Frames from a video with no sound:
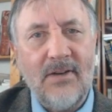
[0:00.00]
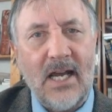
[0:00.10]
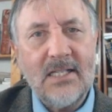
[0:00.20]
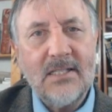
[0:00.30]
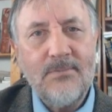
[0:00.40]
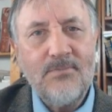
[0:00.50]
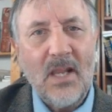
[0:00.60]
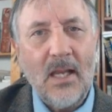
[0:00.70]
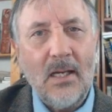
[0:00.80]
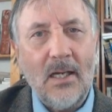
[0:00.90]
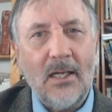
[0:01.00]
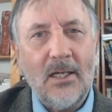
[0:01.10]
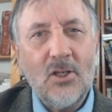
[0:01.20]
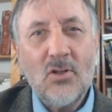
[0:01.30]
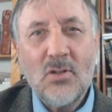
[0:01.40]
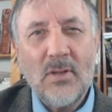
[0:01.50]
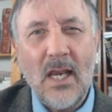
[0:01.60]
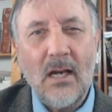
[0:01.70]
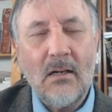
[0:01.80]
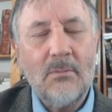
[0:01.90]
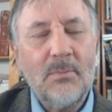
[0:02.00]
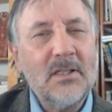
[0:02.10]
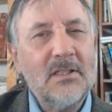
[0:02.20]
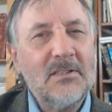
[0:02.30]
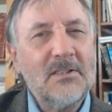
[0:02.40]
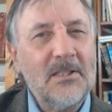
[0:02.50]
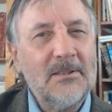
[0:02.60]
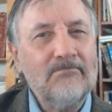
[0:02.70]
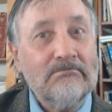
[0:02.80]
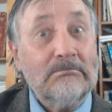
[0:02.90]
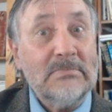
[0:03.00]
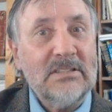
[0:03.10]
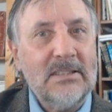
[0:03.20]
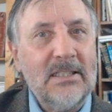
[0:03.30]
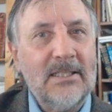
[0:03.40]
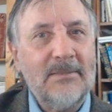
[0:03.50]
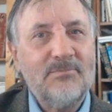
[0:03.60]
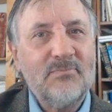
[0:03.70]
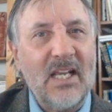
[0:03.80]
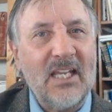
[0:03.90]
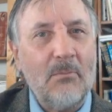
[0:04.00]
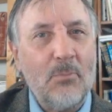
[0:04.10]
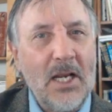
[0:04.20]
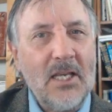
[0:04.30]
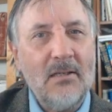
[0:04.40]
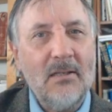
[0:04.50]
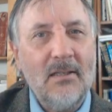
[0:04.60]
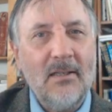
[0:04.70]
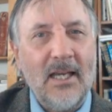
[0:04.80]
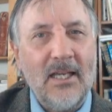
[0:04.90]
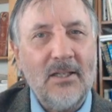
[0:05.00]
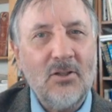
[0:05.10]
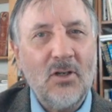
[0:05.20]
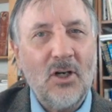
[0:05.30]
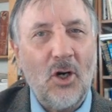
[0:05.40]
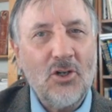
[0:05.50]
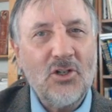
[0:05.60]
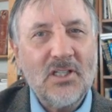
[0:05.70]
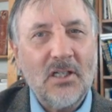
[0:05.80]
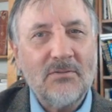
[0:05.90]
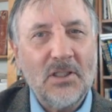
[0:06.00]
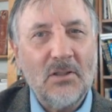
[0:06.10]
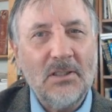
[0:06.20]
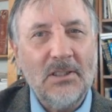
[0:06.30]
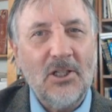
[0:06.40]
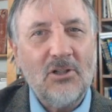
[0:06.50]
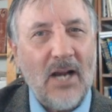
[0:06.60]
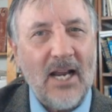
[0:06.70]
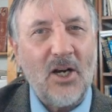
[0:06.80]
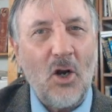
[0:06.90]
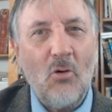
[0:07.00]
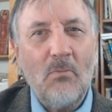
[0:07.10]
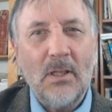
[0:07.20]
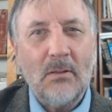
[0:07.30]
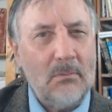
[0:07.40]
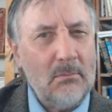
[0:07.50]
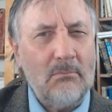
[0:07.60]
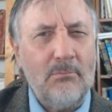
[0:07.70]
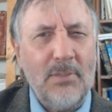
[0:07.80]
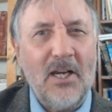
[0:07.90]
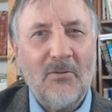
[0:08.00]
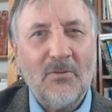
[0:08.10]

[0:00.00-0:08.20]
device. Use it with care, because you can break and you can hurt yourself. So try it at home, but be